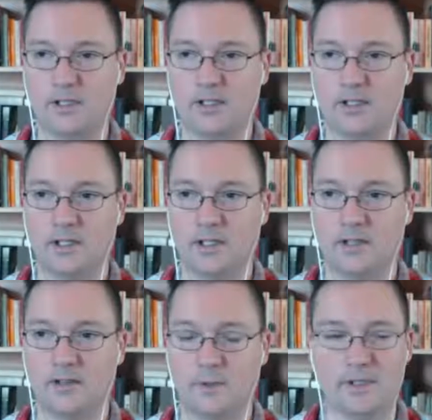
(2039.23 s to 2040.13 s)

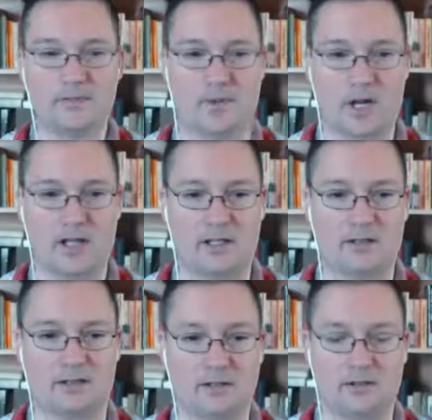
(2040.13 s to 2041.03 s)
The week of Pride
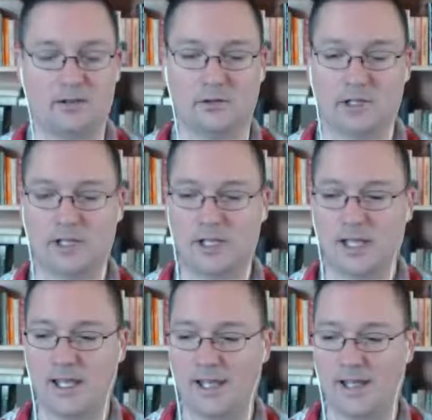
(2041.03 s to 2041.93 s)
in New York,
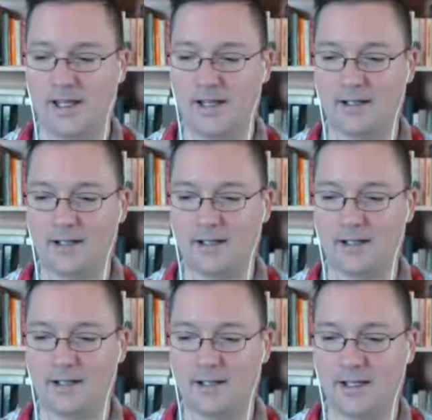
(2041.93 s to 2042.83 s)
and
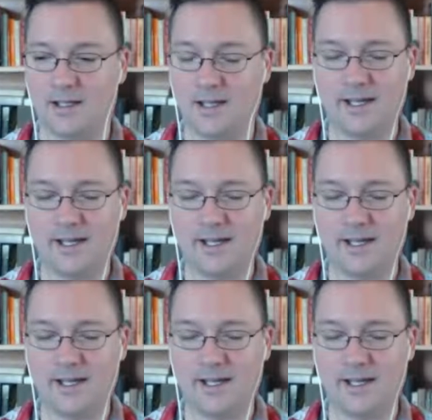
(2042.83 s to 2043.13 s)
had